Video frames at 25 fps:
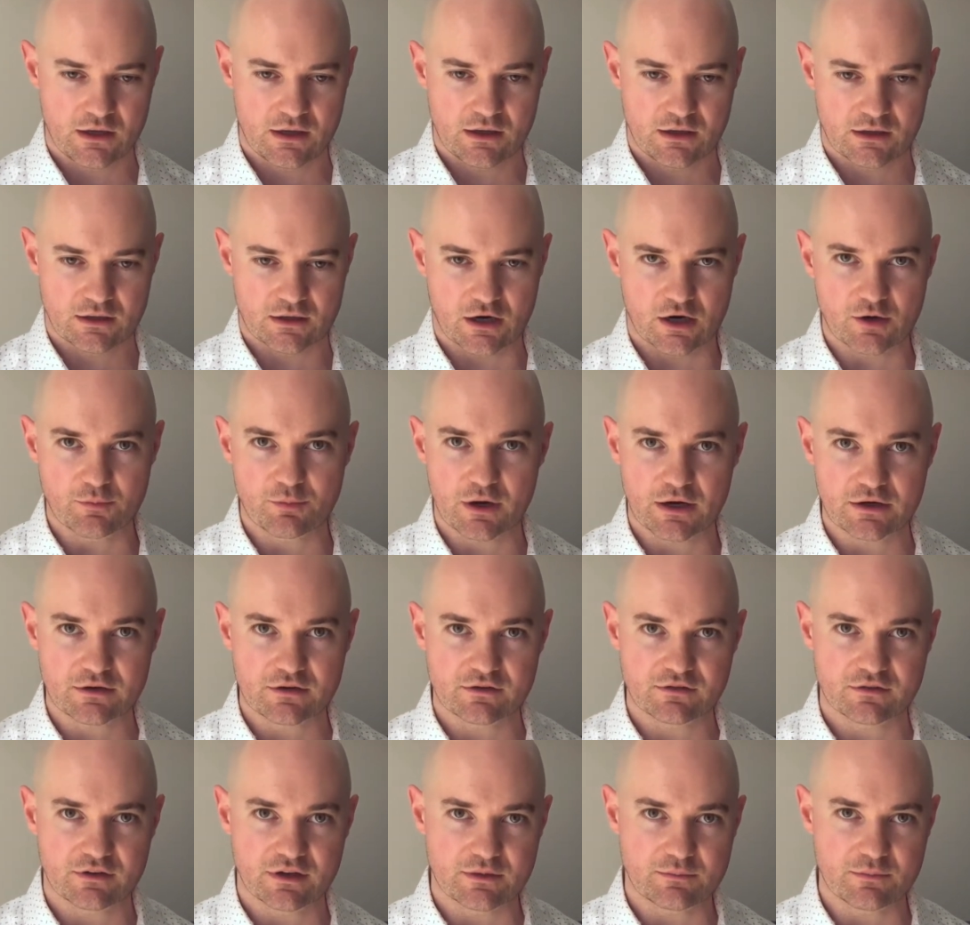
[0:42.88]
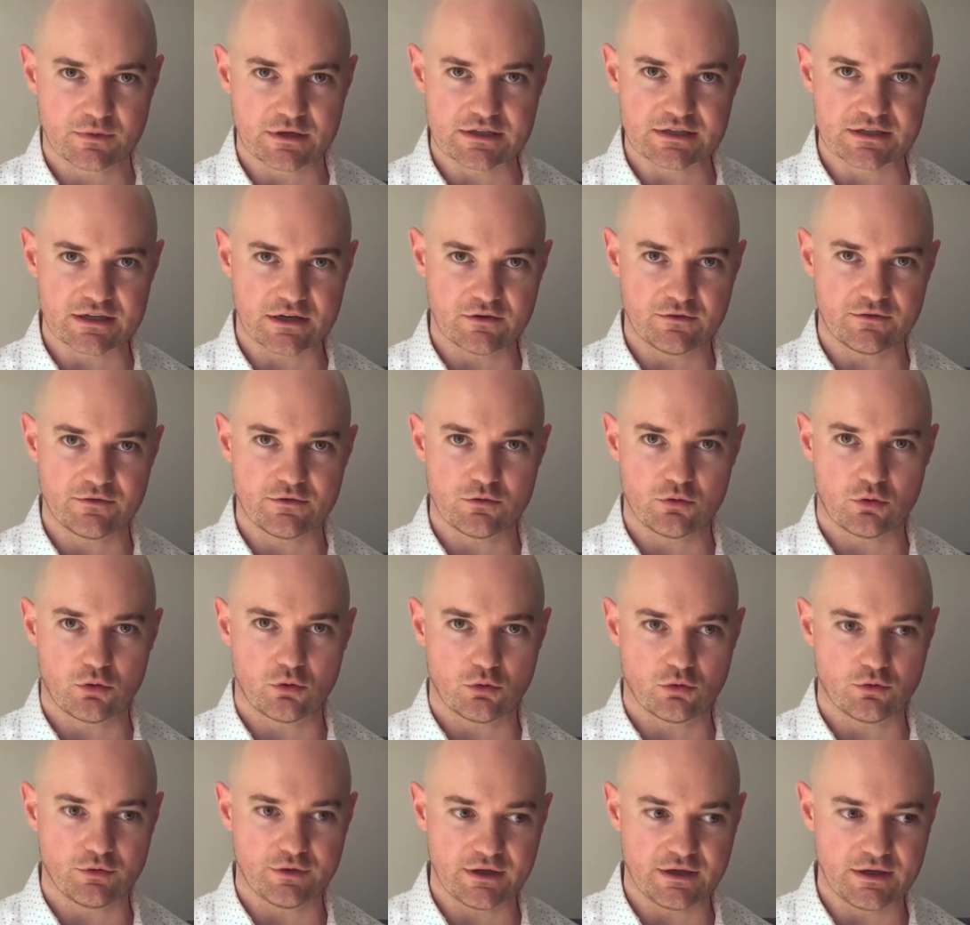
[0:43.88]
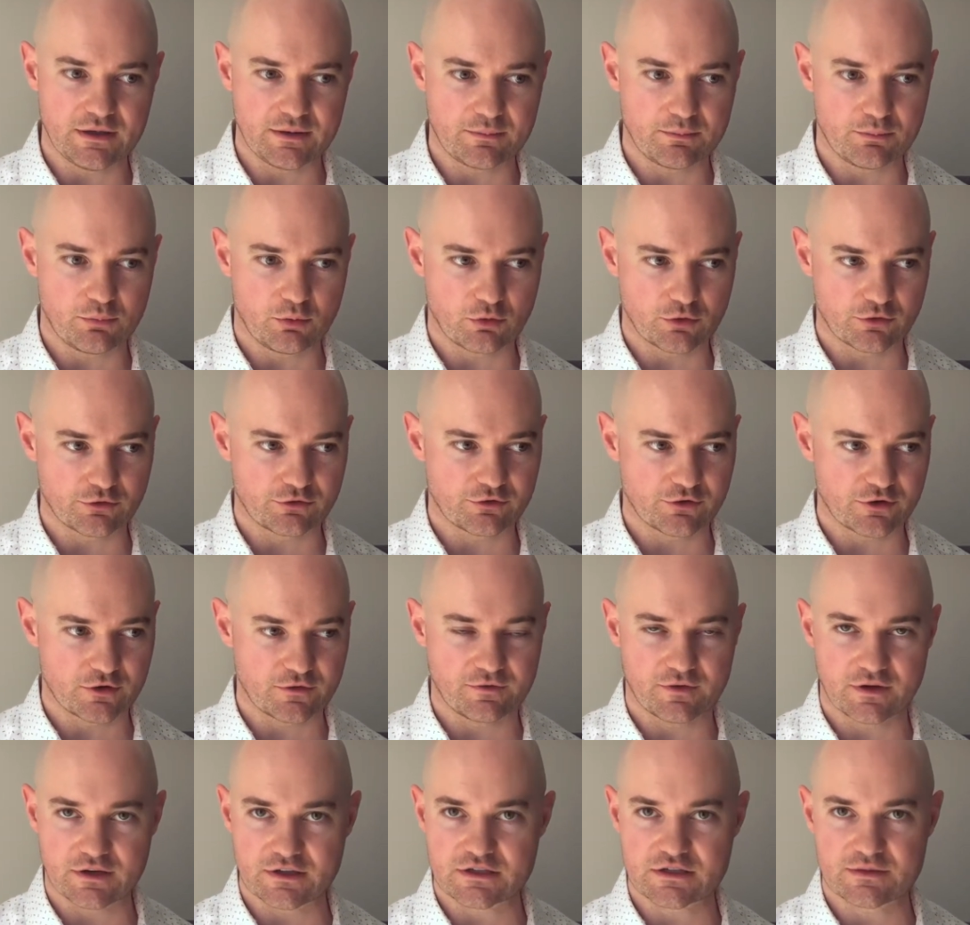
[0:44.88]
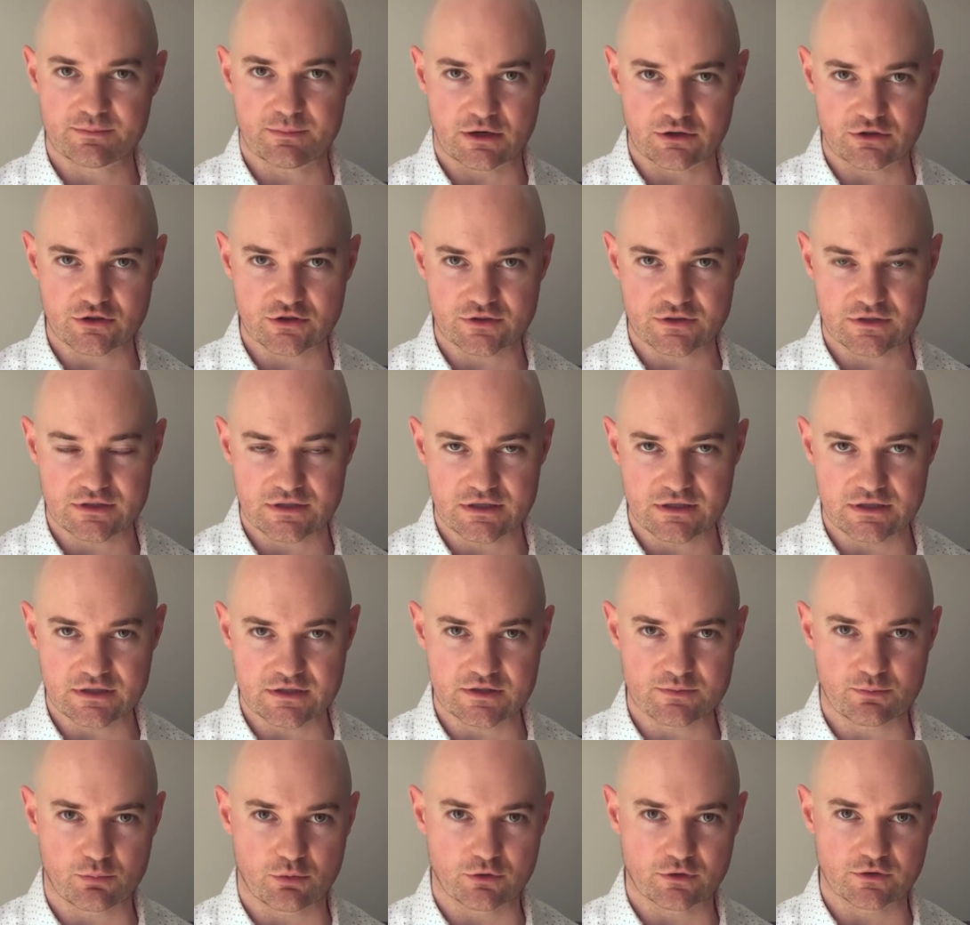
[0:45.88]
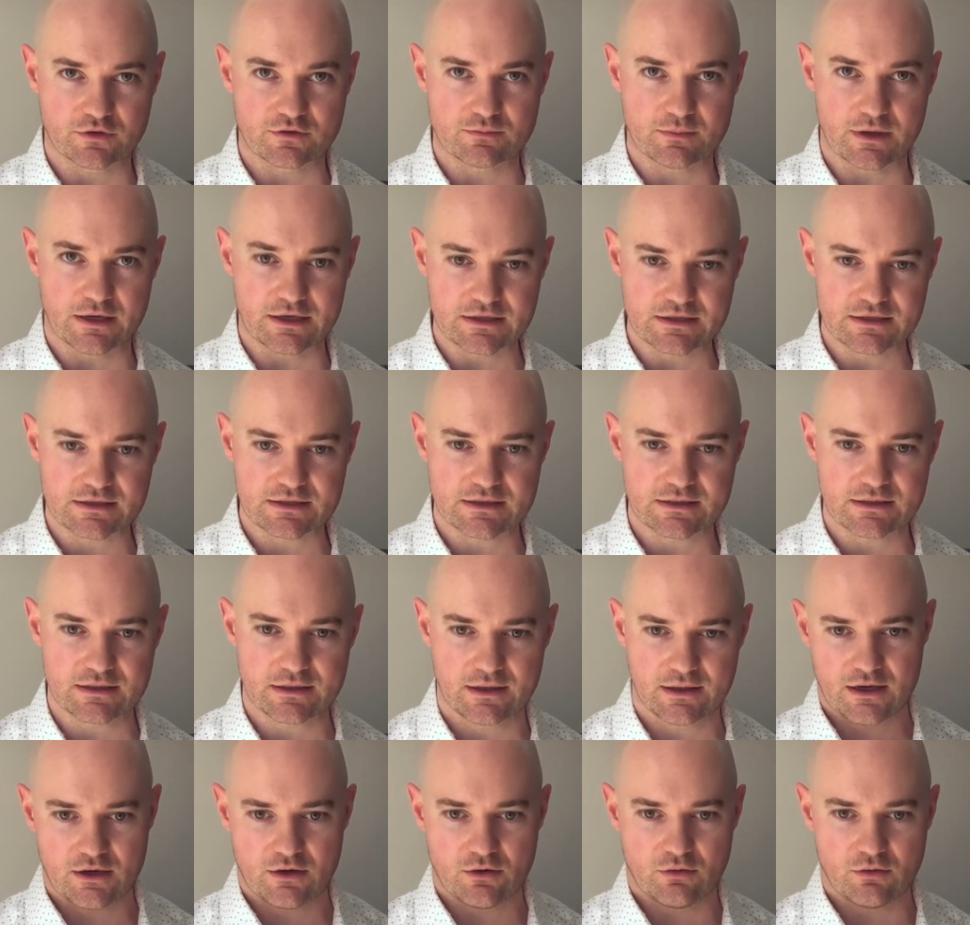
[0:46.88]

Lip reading: Chiropractors like myself who hold a board-certified specialty in sports medicine,